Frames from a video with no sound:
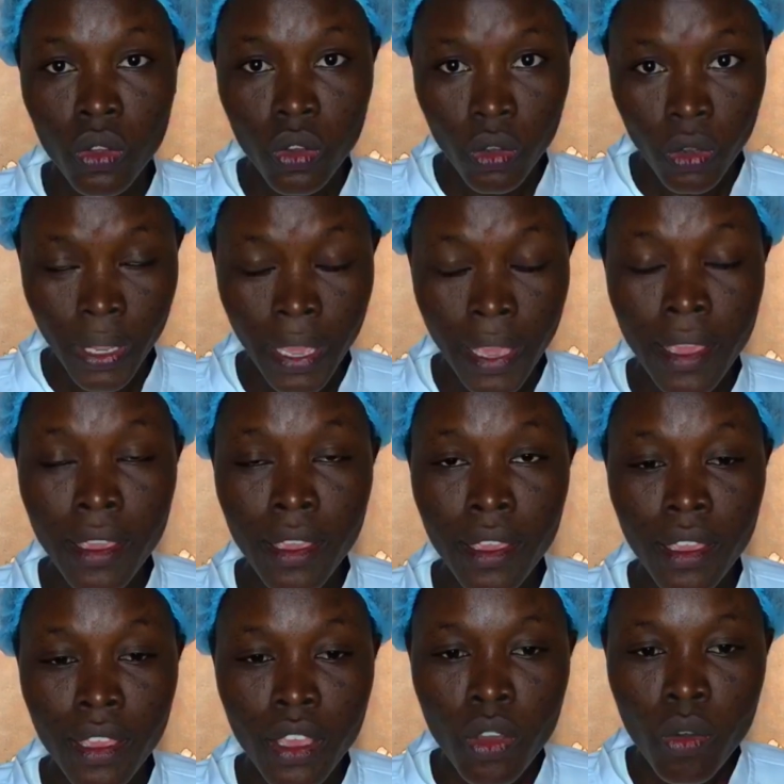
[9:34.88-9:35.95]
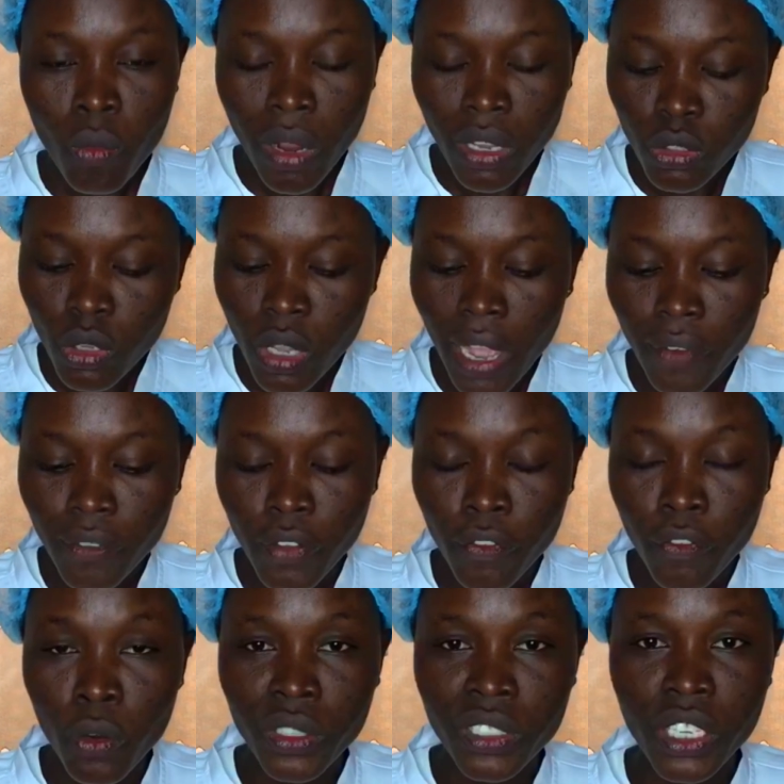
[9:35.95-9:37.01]
Okay, once you have the
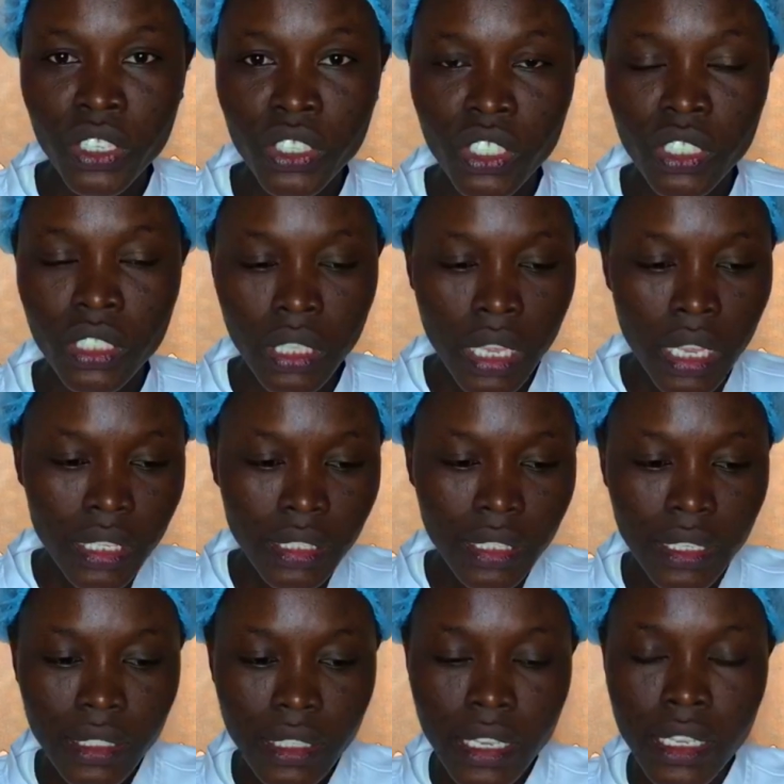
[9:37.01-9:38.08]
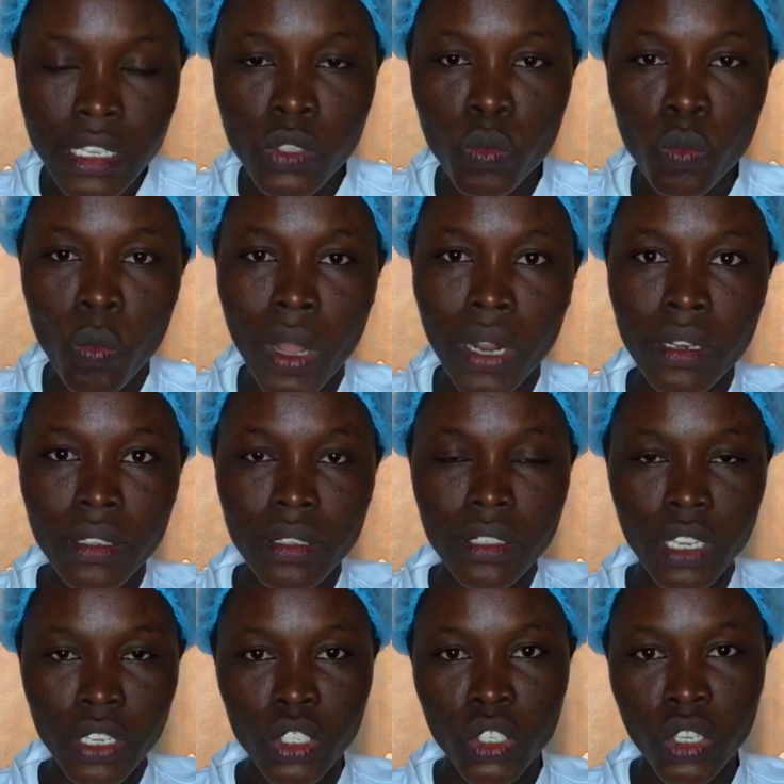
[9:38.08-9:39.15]
4 sections, just eat one
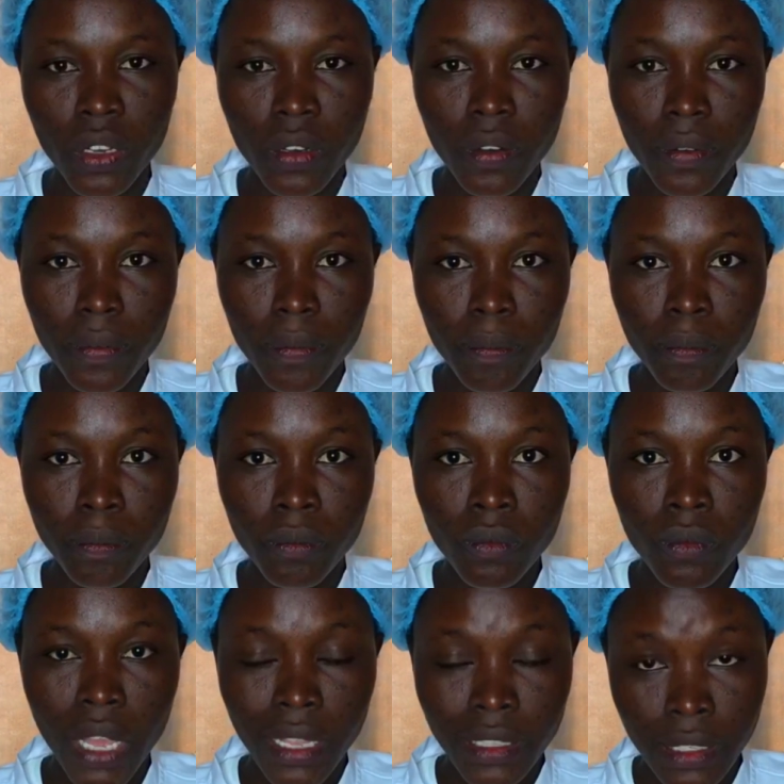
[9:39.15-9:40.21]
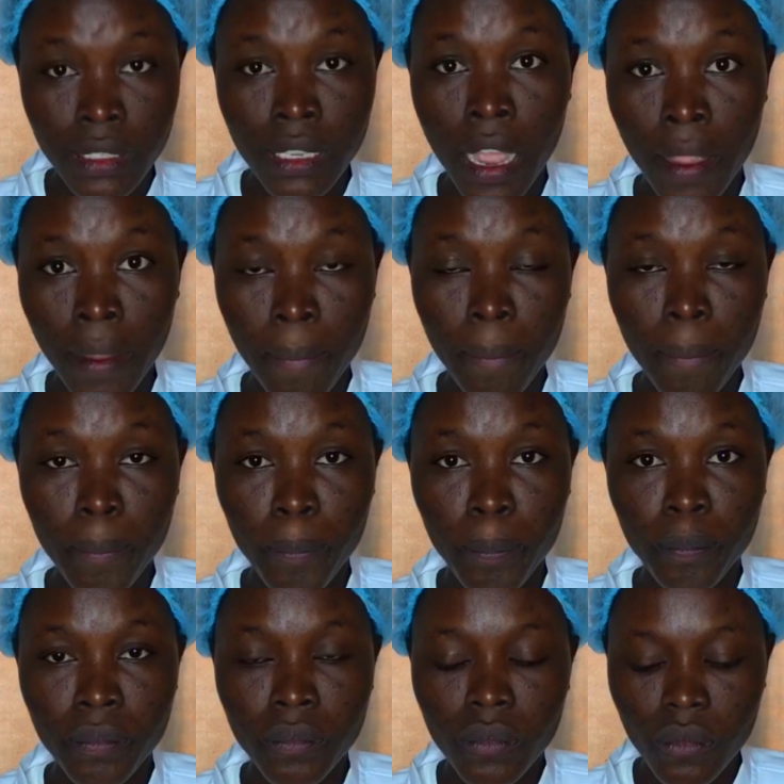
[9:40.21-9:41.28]
section at a time.
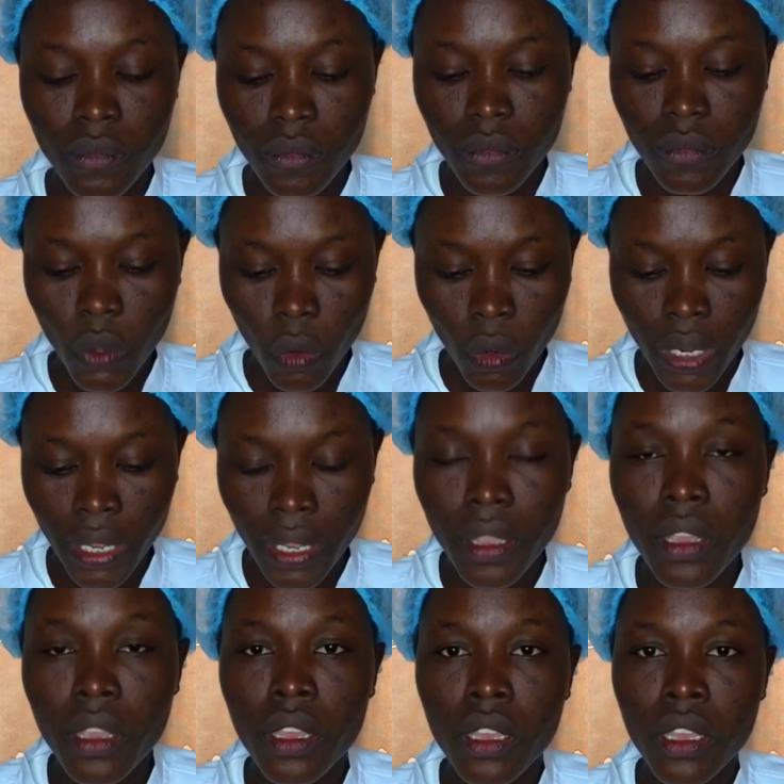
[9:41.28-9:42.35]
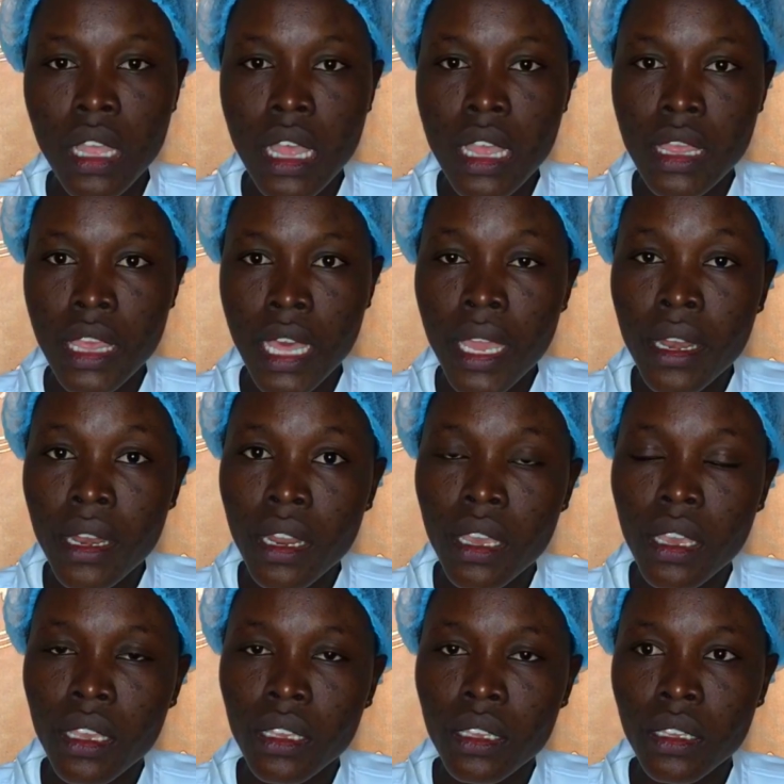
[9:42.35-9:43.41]
Okay, then
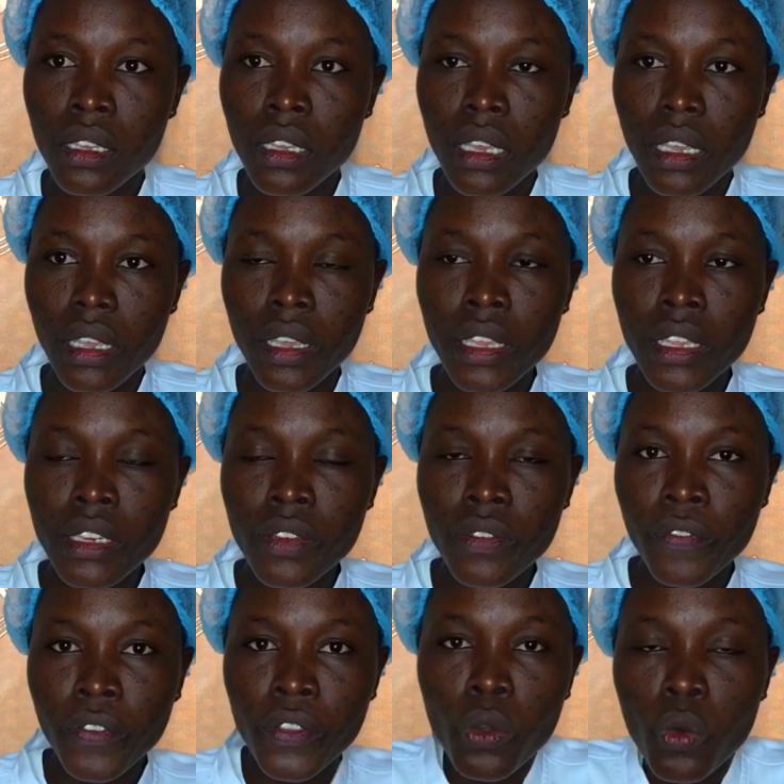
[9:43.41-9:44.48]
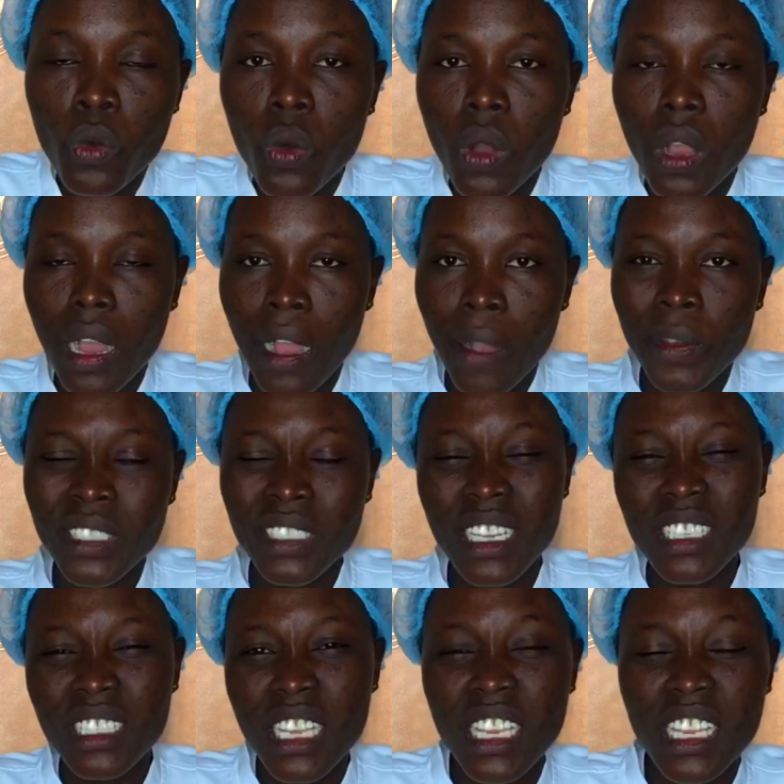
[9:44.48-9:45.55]
in few hours,
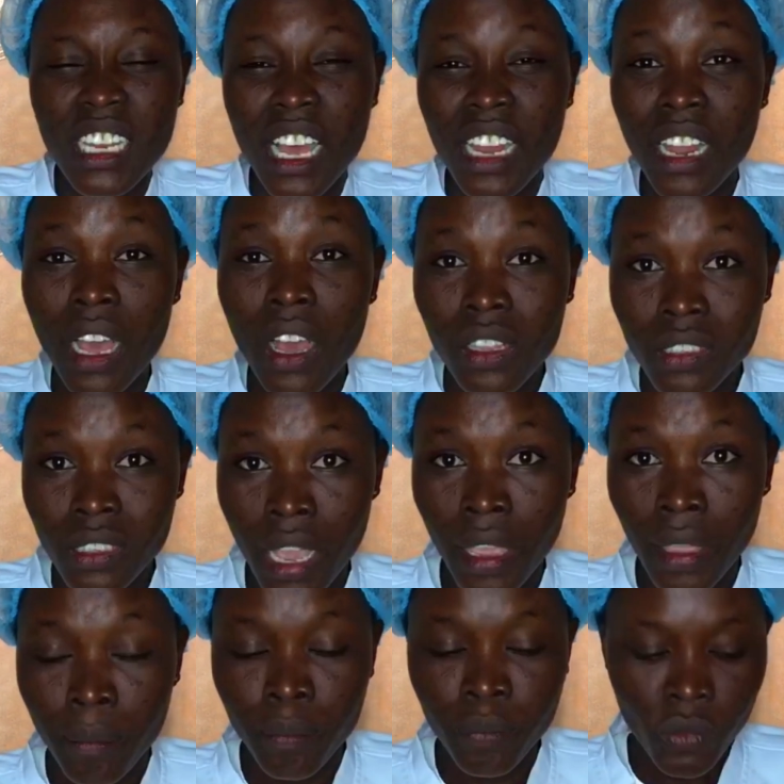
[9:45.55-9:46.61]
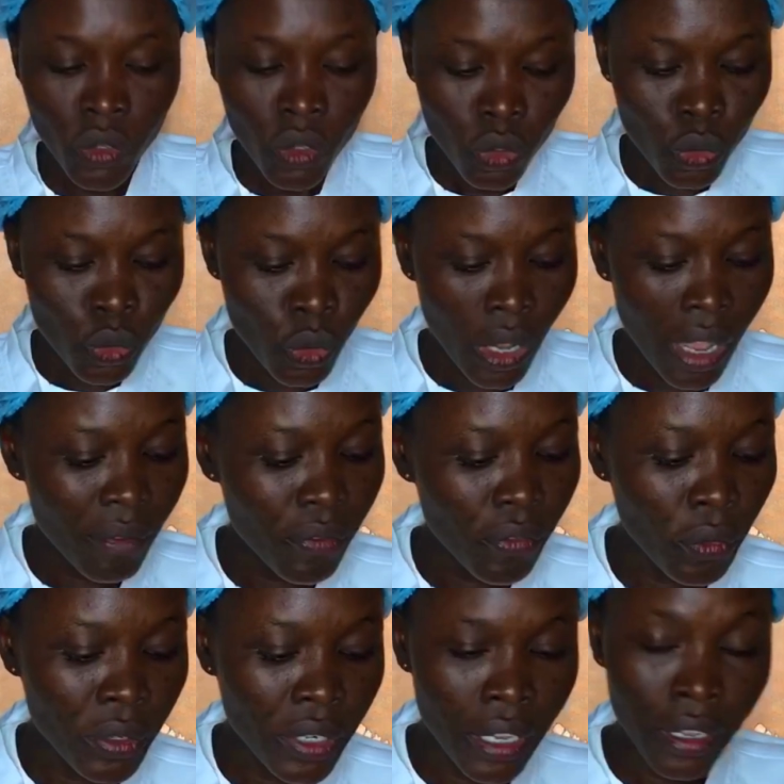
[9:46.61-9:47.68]
let's say in an hour time, you come
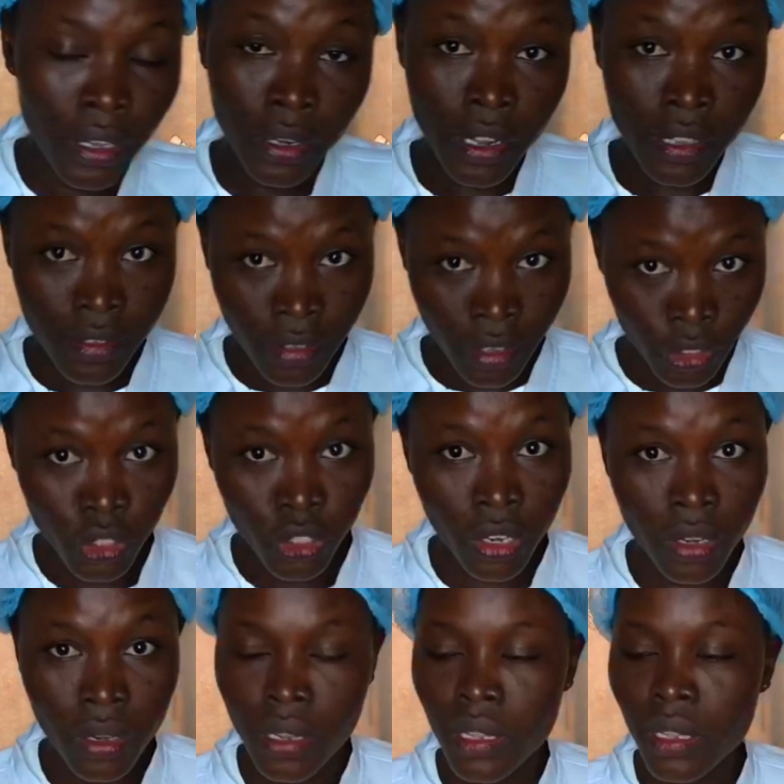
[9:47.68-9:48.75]
for the next section.